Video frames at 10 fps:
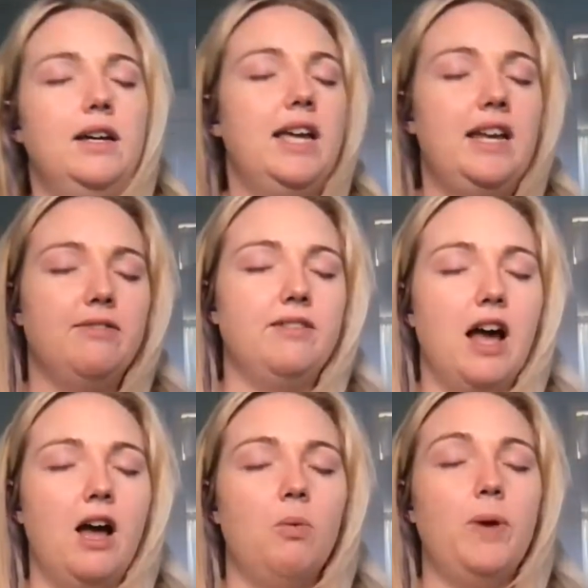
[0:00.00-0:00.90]
And if
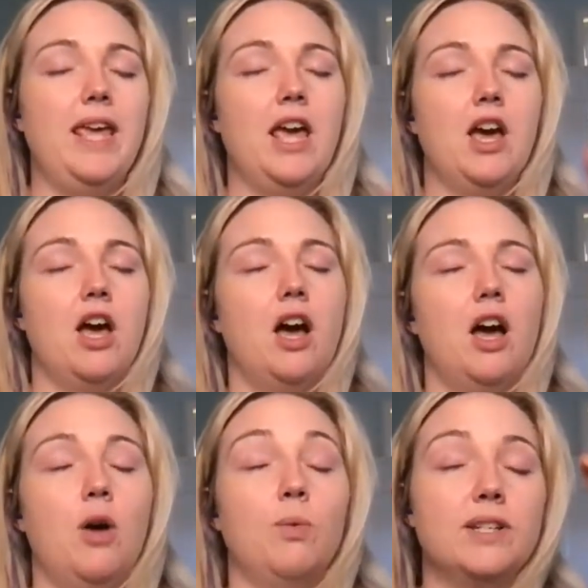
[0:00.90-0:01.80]
not, we
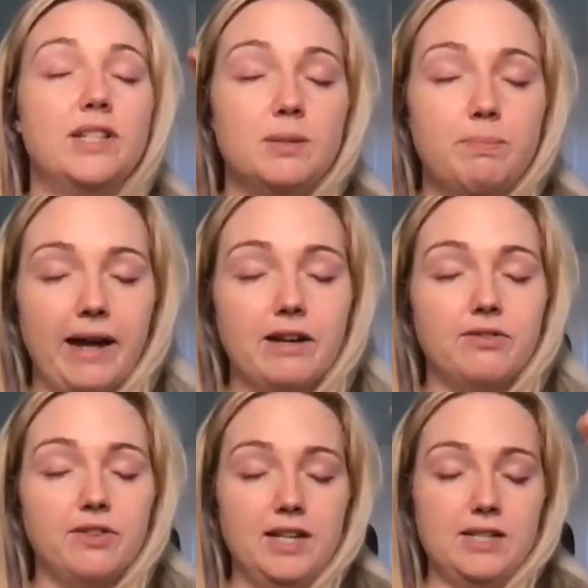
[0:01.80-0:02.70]

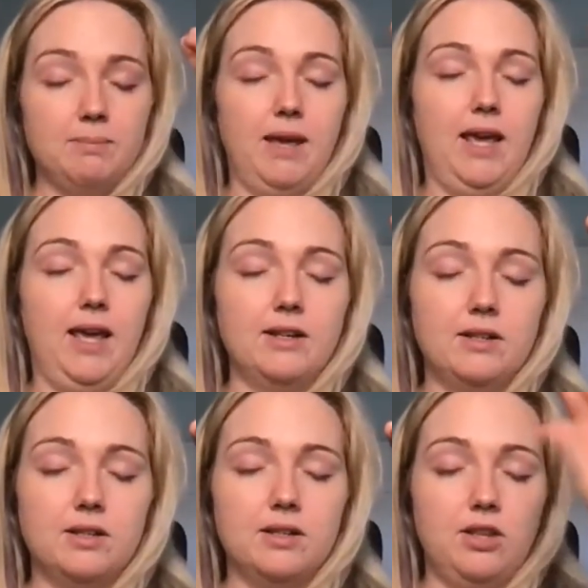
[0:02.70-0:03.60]
respectfully
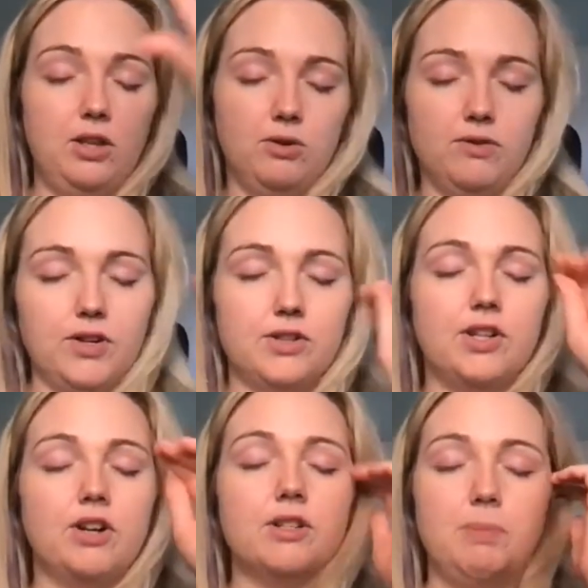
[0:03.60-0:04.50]
demand the universe
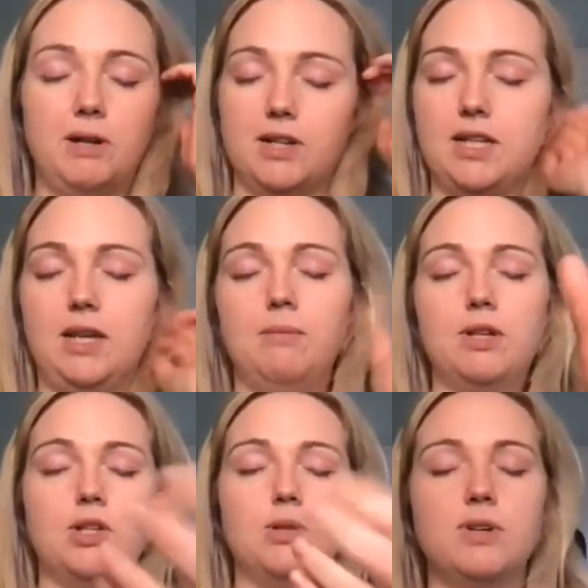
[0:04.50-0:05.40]
and our spirit team
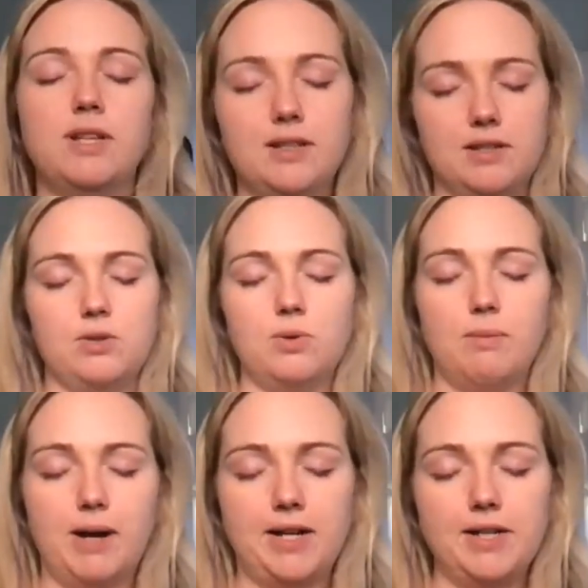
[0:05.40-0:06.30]
to bring this into
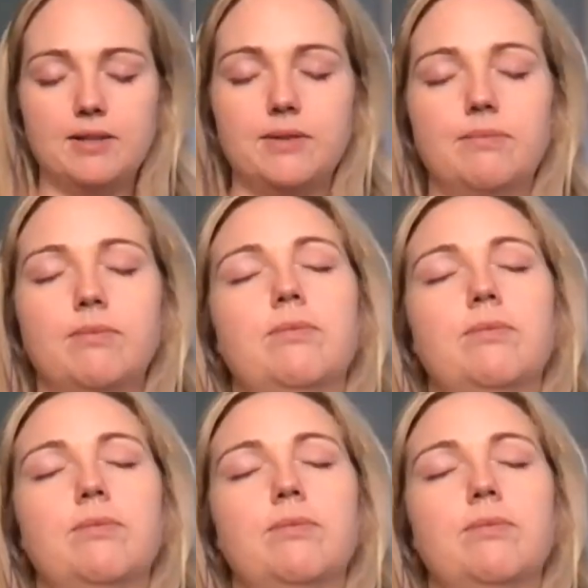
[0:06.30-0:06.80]
our bodies.